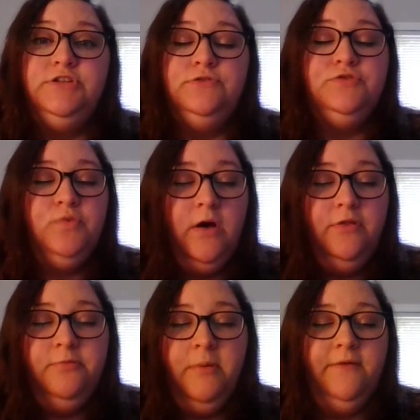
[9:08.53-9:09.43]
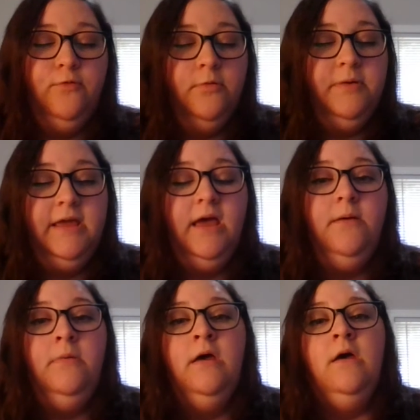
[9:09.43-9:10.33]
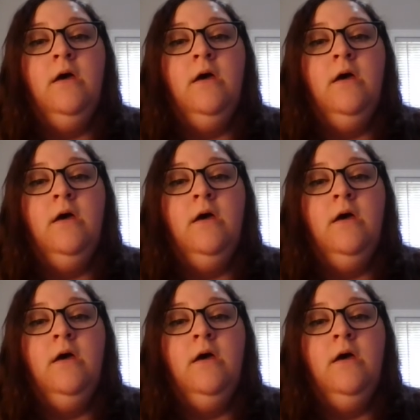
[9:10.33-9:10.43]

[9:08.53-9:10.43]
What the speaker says: June 12th by 4 p.m.